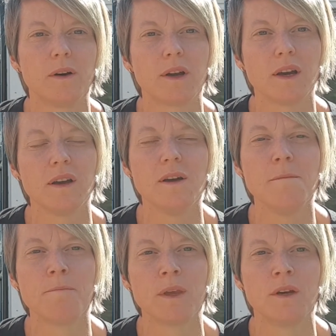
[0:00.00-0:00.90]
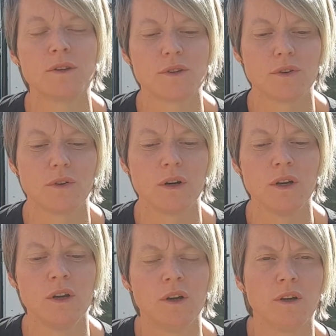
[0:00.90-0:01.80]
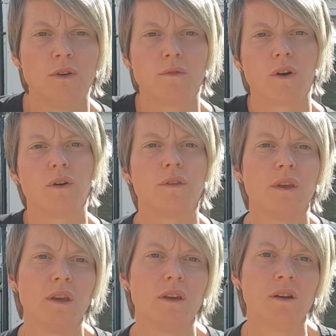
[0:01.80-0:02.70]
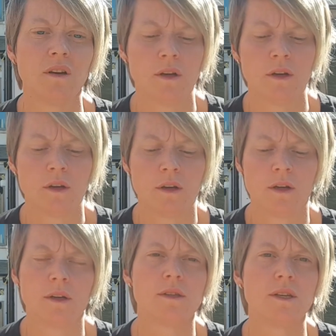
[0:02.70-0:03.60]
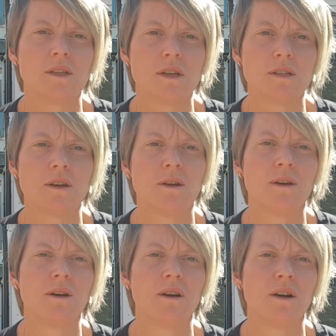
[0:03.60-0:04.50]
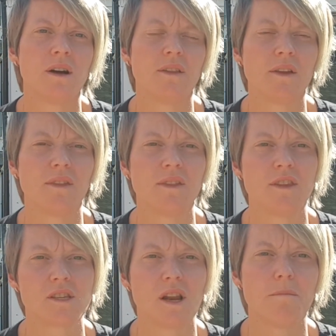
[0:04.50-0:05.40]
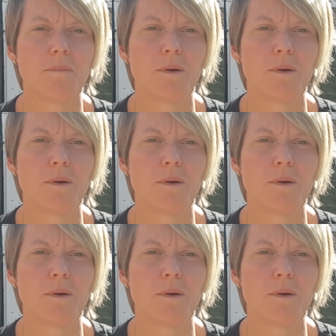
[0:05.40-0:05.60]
Okay, so you've got the seated and then the slump.